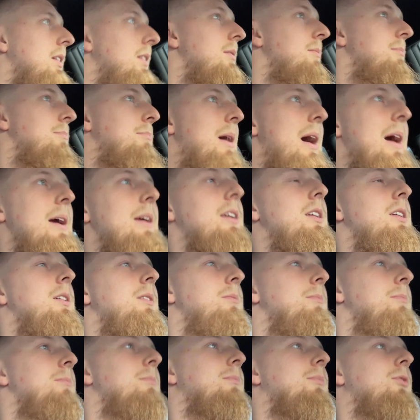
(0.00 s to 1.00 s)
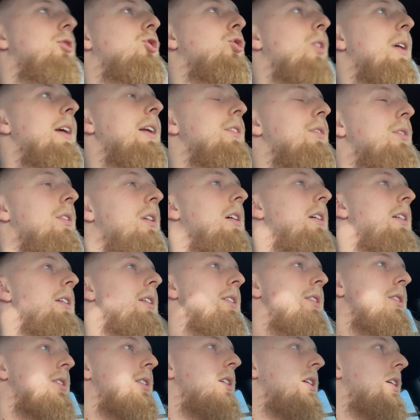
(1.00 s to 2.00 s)
my train of thought
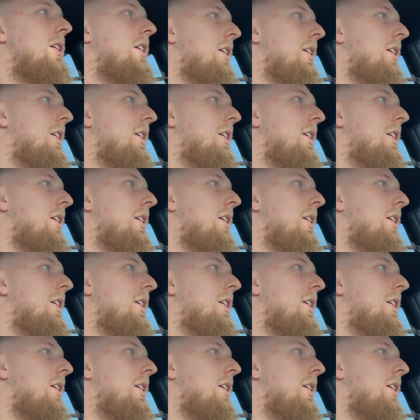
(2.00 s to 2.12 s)
is